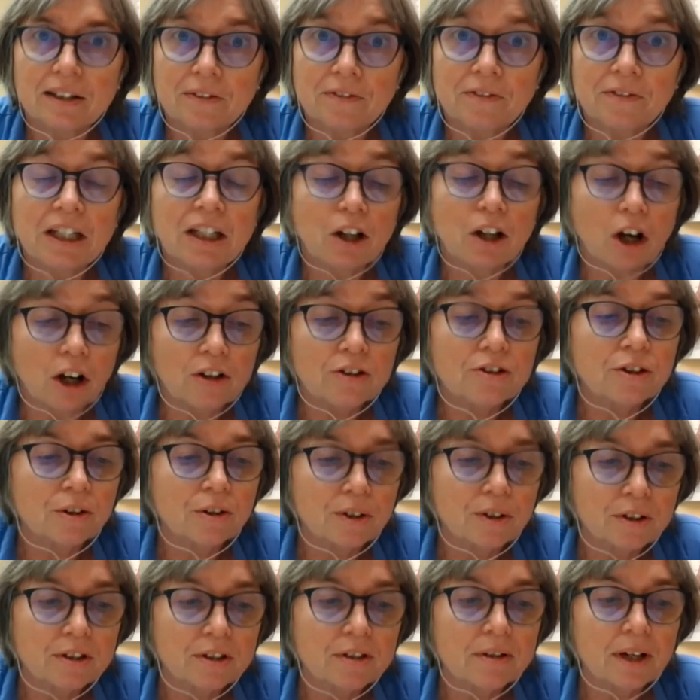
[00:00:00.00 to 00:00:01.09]
the feet also,
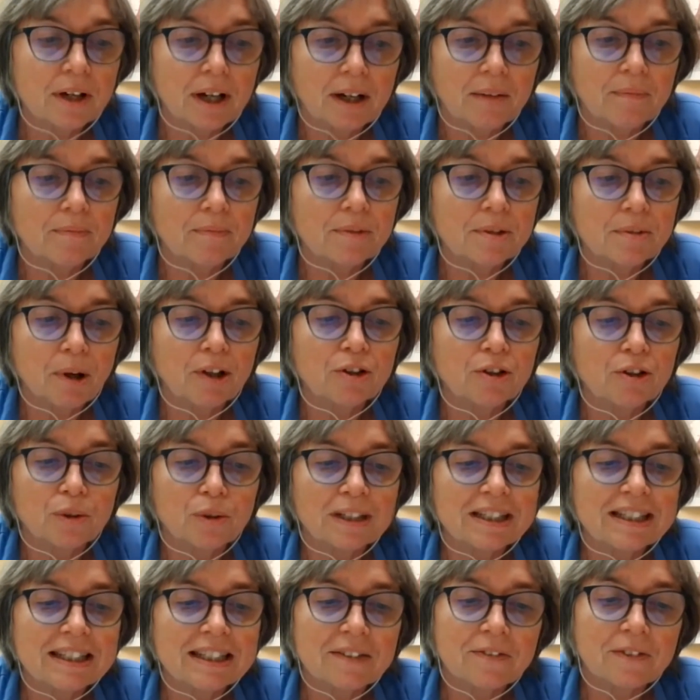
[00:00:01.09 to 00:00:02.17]
the small
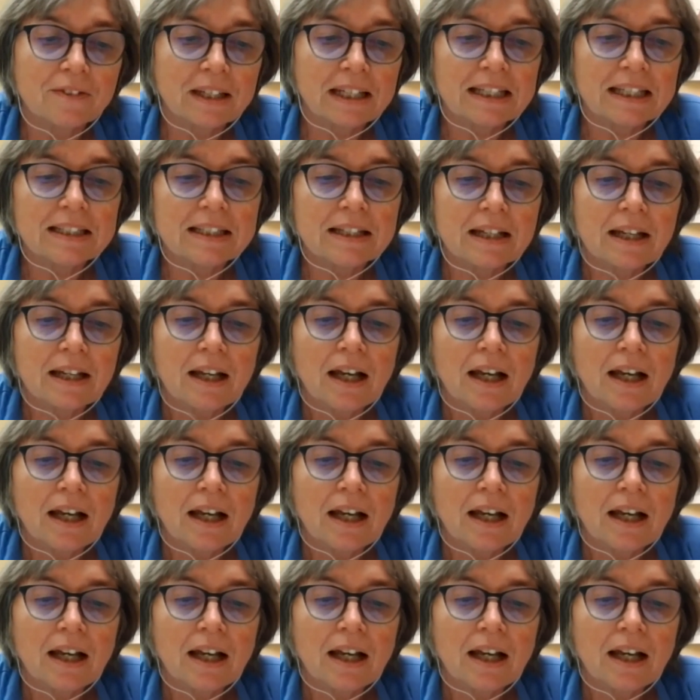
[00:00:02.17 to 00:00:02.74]
joints in the feet.